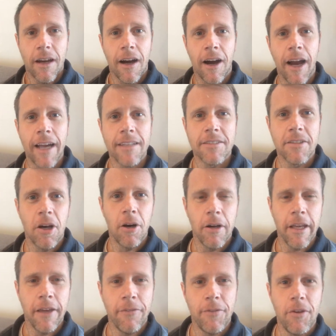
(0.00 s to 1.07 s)
All right, so
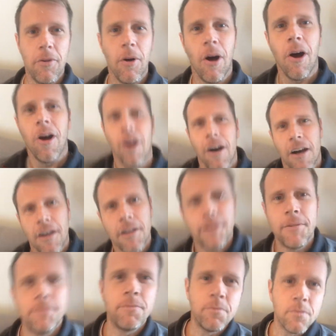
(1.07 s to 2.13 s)
if you are
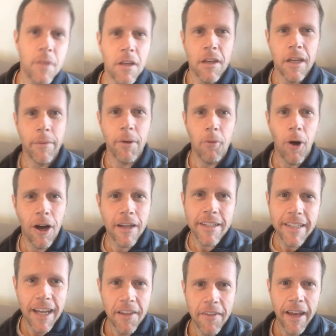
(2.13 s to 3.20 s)
going to be
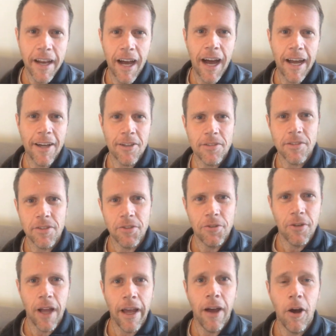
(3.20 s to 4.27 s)
walking down that aisle
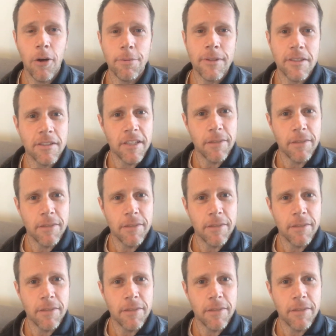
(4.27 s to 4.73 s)
soon, I hope these